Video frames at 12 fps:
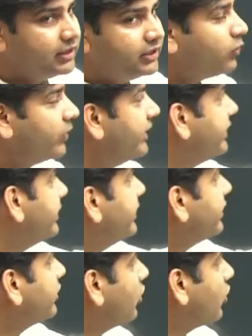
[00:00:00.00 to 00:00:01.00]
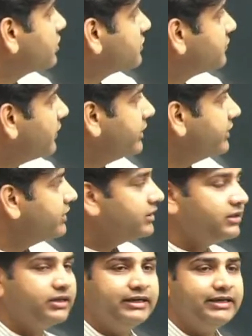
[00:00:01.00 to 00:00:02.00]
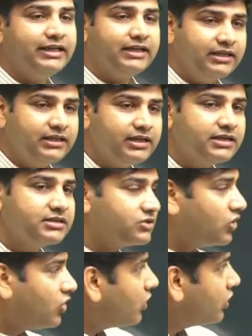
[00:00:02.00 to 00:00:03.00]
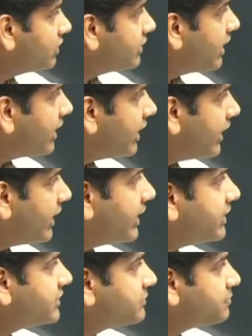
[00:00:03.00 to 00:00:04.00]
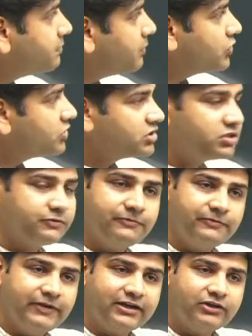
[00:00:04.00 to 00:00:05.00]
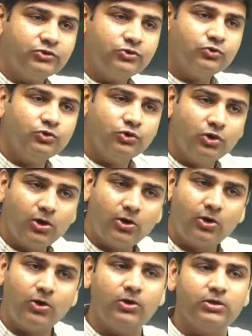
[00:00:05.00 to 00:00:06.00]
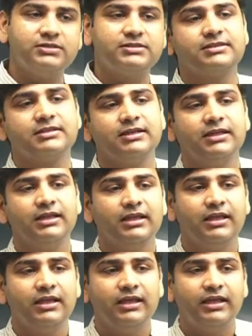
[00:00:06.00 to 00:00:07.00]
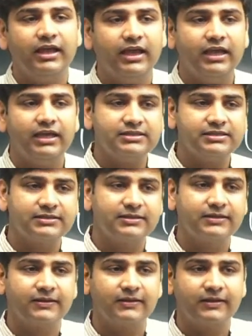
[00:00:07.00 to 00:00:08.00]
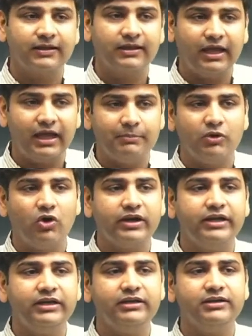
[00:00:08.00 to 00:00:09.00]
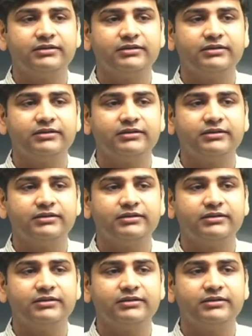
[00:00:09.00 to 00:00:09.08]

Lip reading: 20 Clause 1 declares all the ex post facto laws as abhorrent,